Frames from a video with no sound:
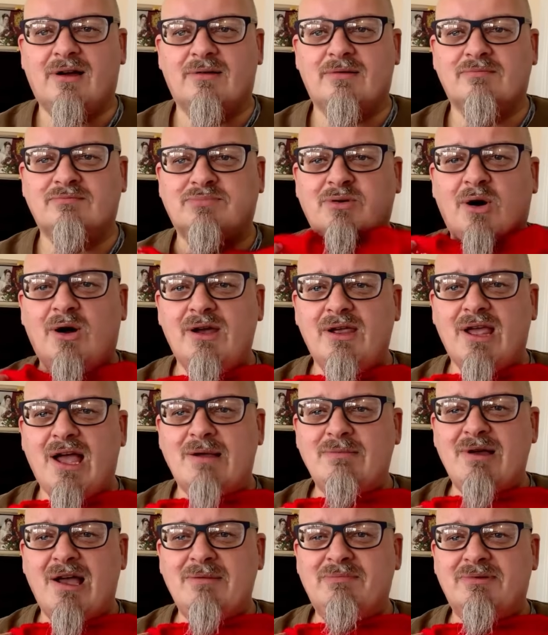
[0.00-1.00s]
boy,
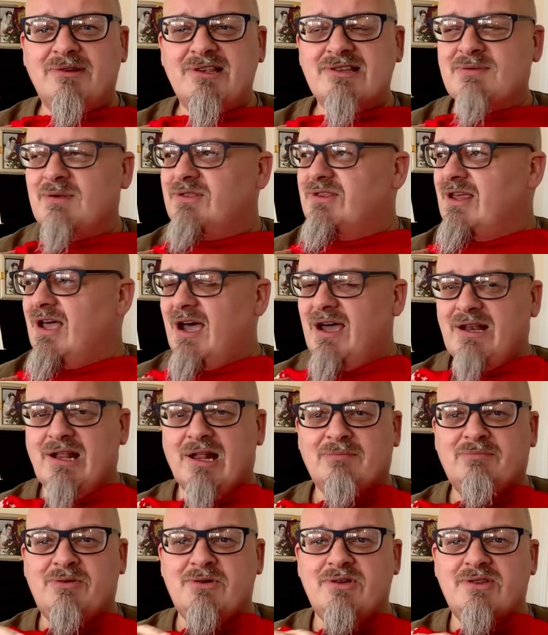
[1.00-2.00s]
am I pleased with that. And I'll
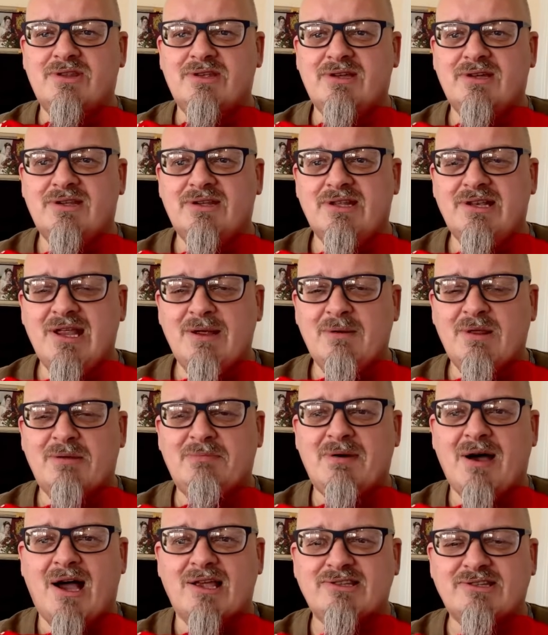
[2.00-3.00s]
put the name of the
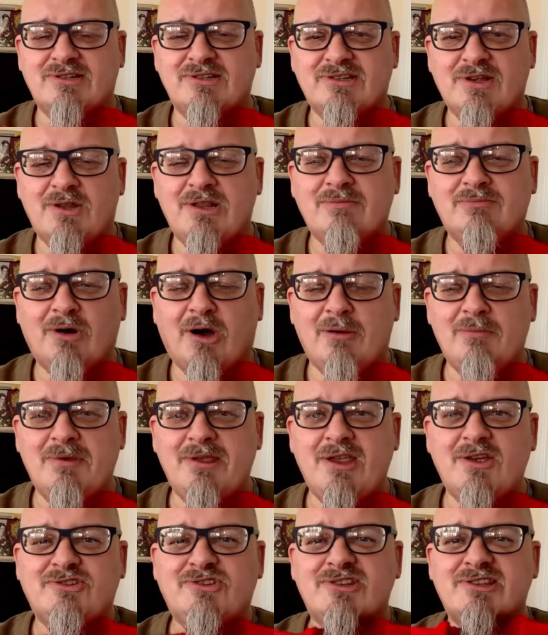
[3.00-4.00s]
pattern down the bottom
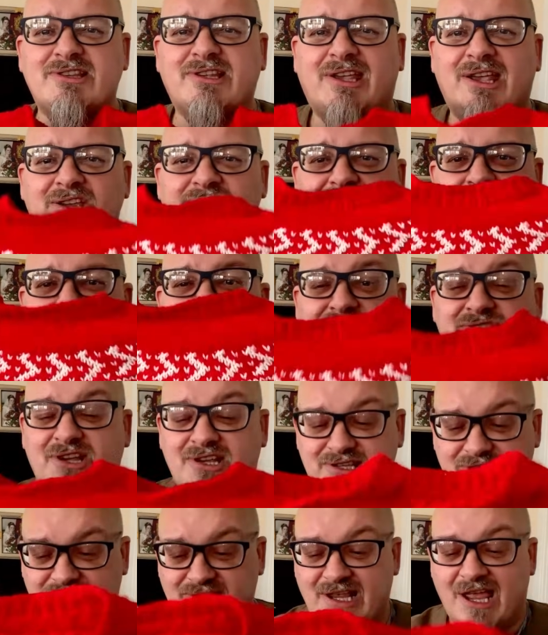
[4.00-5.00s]
here just in case you're
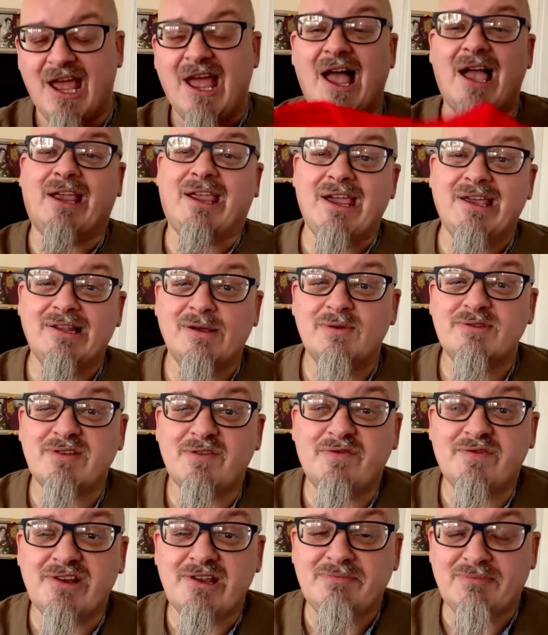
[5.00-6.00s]
interested. Again, it was a
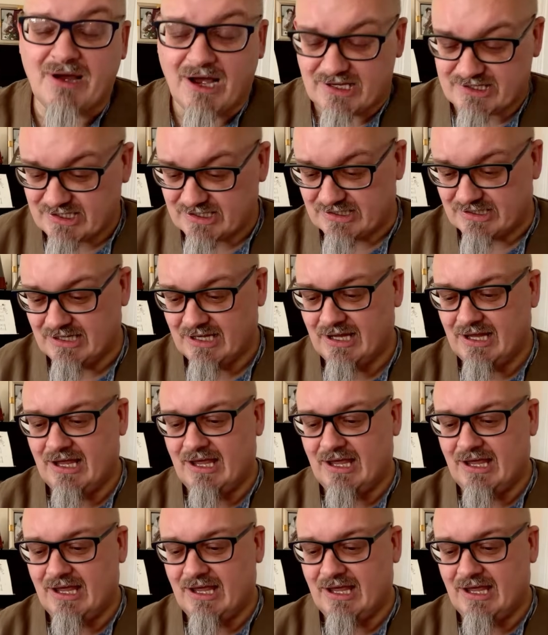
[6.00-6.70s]
free pattern.